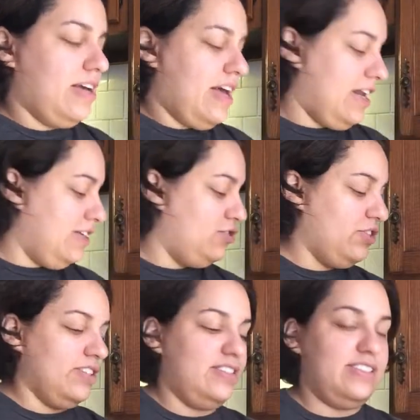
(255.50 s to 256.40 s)
and as you
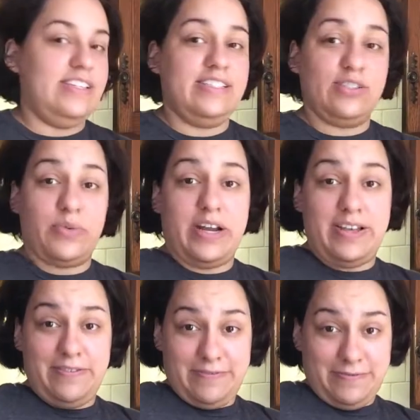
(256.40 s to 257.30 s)
can see, it's
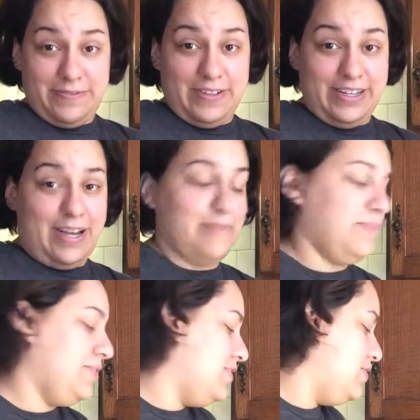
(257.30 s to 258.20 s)
already filling up.
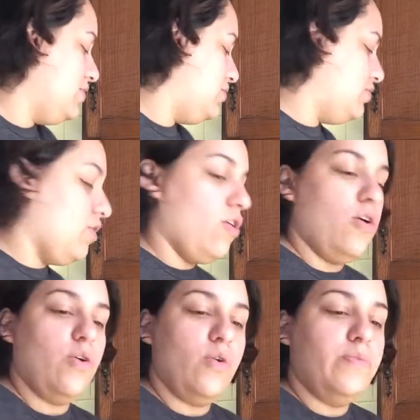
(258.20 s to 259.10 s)

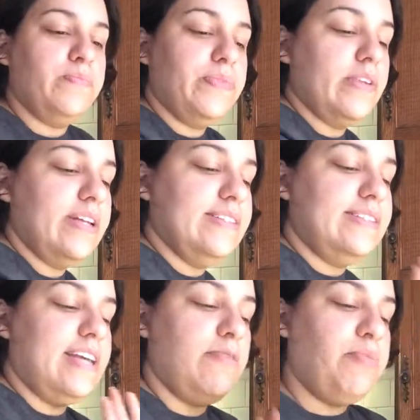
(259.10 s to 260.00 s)
So
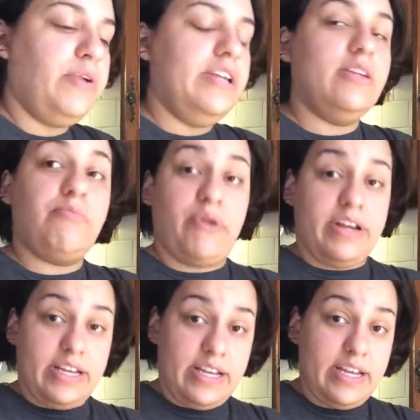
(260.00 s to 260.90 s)
instead of putting the bread
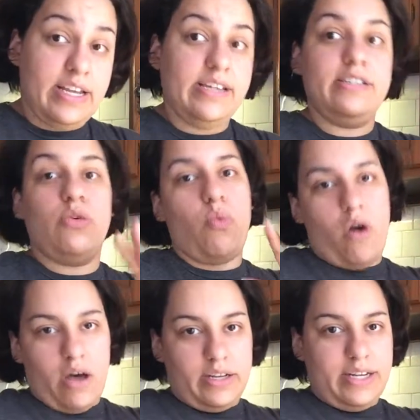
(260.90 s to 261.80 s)
in and the
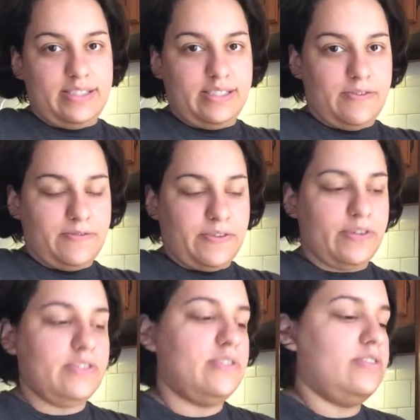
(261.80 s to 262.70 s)
walnuts in
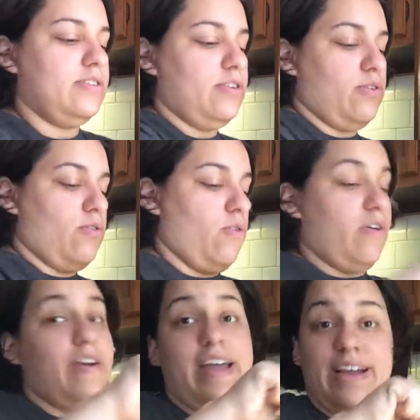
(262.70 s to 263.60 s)
first
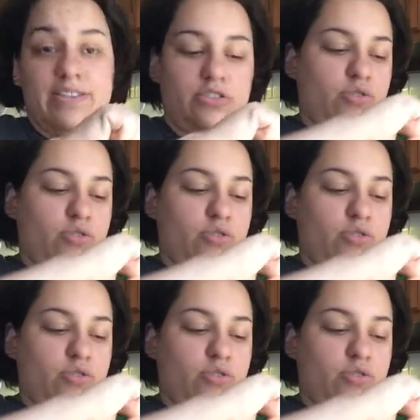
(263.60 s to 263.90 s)
or next, you